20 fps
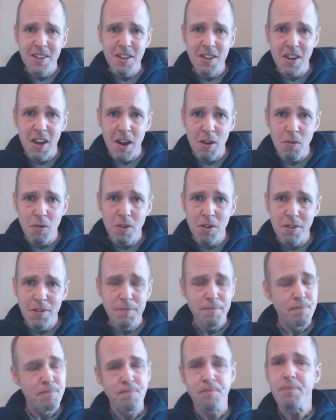You know,
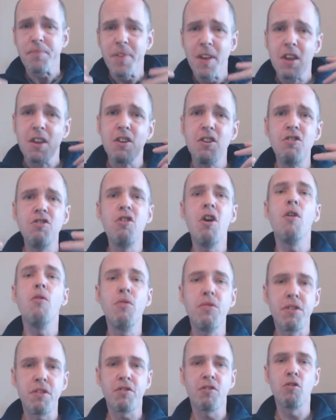
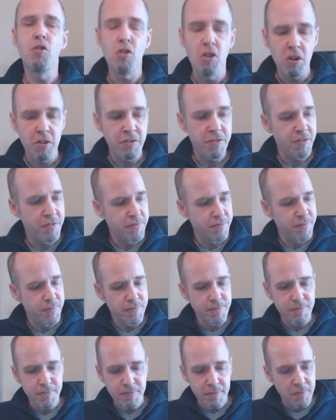know the sort of
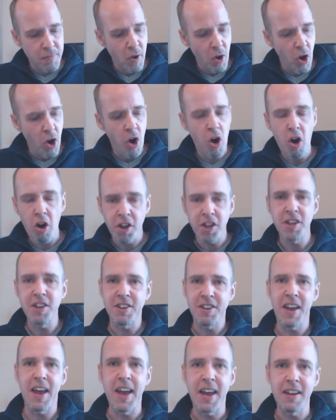
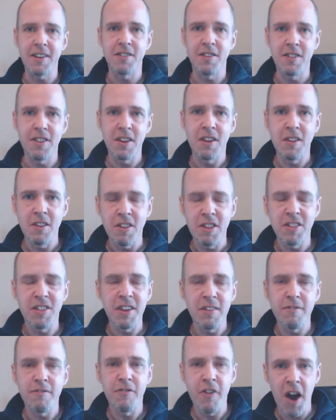architect, the
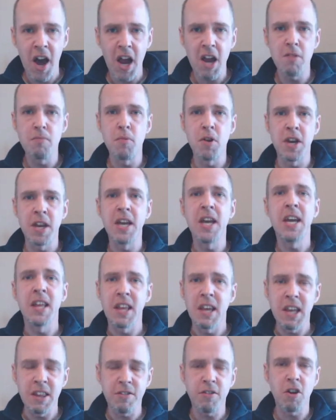the environment
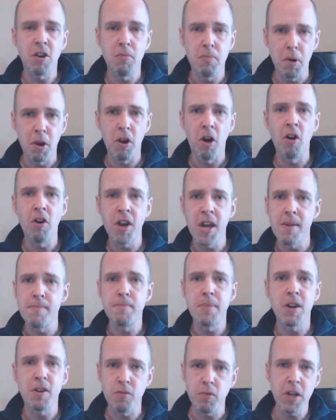it, it's going to belong
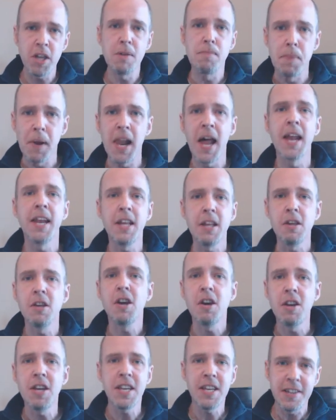in. Because when you're planning, you're
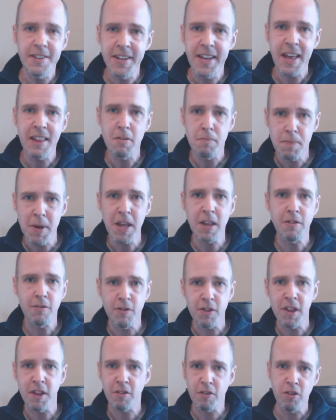going to need to get the bits
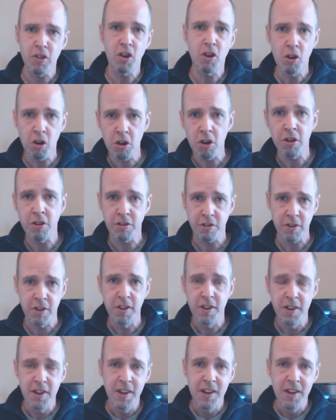for this and the colours.
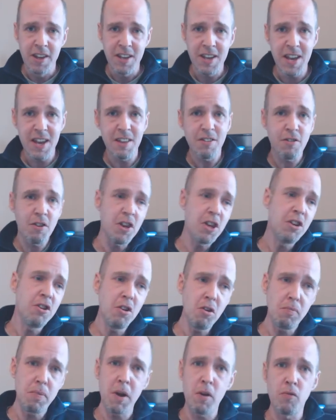Yeah, and so you can
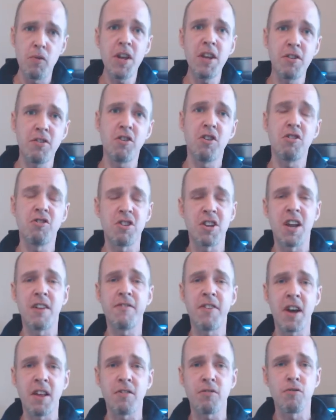do a bit of research in
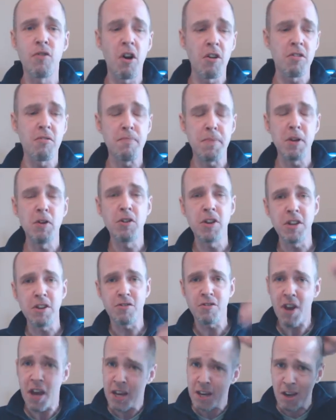advance rather than building your
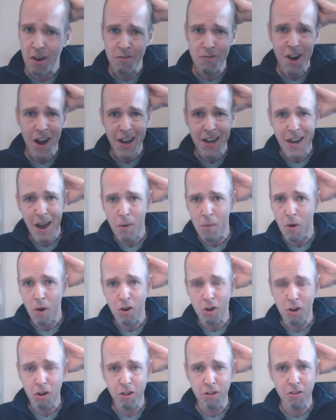terrain and go, right, now
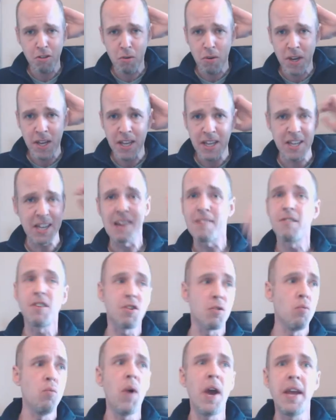what colours do I need? And having
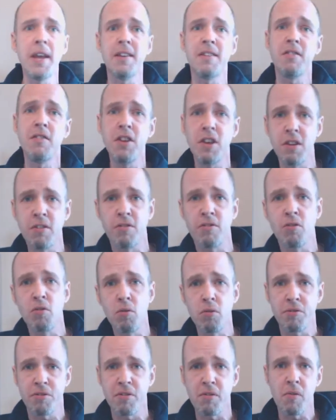to wait until you can
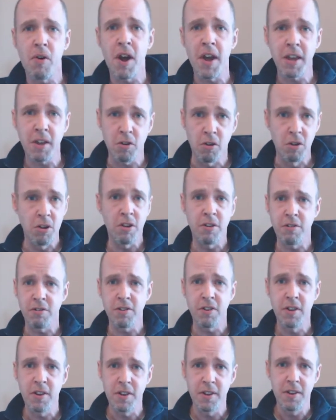source the right
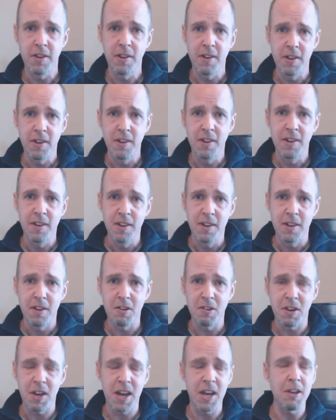colours.
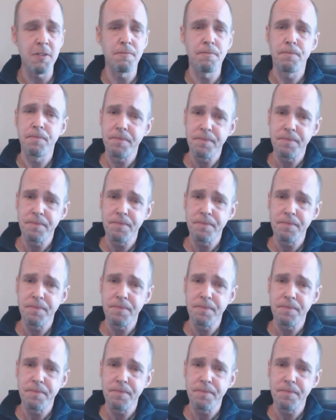Okay.